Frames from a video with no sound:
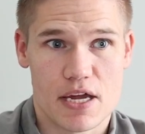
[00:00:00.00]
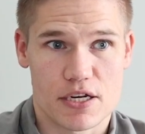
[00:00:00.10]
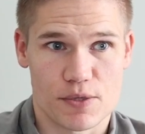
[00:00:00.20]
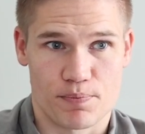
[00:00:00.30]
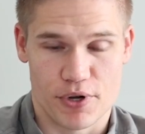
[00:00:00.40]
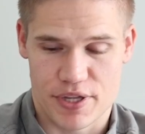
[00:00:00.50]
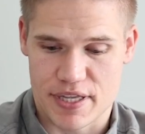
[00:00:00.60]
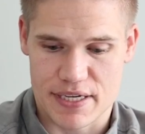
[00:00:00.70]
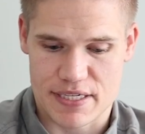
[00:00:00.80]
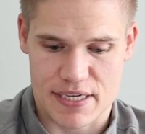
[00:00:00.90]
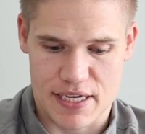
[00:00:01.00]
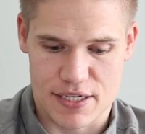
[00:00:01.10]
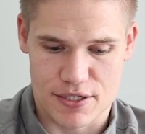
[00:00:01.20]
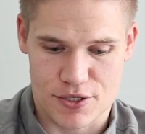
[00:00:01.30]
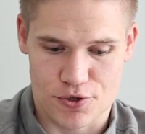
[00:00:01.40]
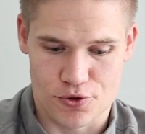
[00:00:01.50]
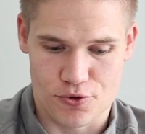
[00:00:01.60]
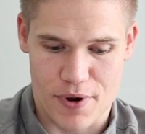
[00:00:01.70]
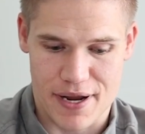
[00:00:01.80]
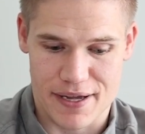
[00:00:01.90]
To put this
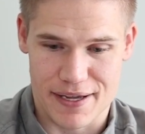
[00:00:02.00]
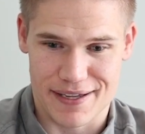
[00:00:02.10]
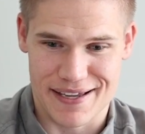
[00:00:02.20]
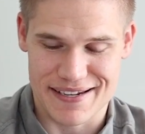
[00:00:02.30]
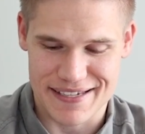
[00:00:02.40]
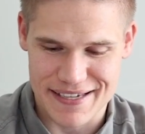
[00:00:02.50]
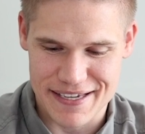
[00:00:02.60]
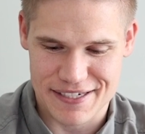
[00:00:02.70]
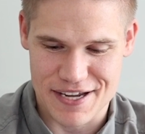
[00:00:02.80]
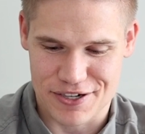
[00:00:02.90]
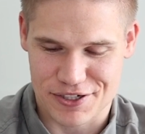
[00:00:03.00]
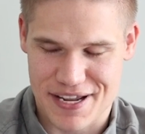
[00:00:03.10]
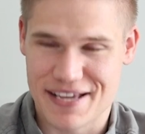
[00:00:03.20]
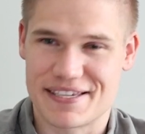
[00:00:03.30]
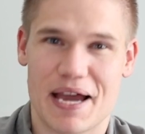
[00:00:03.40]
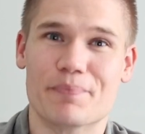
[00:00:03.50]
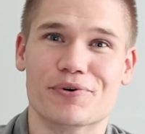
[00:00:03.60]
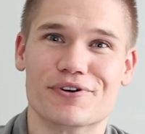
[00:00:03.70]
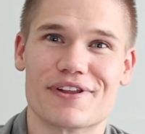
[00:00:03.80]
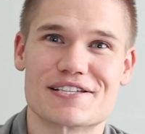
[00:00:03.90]
into an easy to understand
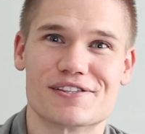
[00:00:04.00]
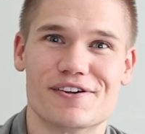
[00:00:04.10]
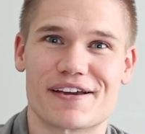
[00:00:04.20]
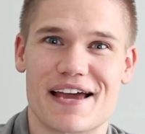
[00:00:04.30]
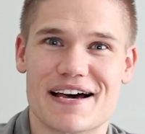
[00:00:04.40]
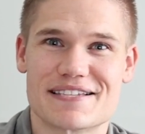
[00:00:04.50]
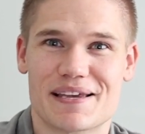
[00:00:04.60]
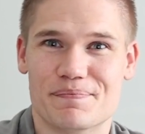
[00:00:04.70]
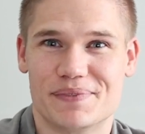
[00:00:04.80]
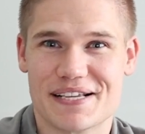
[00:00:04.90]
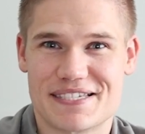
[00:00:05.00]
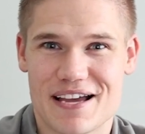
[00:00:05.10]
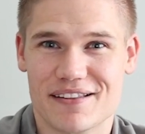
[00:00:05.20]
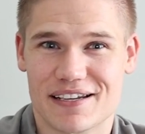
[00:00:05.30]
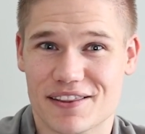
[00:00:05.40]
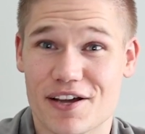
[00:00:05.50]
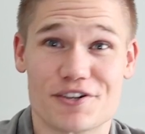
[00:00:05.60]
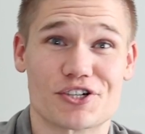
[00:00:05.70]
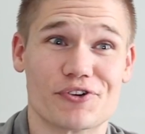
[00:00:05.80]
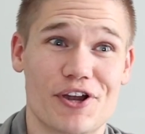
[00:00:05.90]
example, let's look at somebody selling
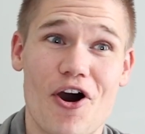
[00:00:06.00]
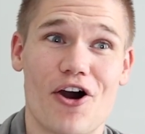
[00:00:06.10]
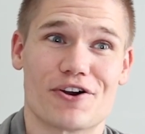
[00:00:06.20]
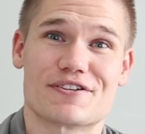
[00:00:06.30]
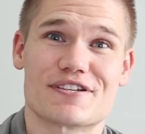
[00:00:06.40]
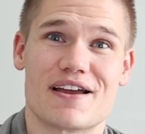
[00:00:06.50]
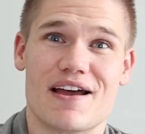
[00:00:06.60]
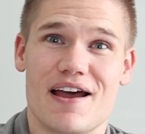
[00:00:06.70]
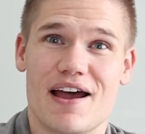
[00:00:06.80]
luxury cars.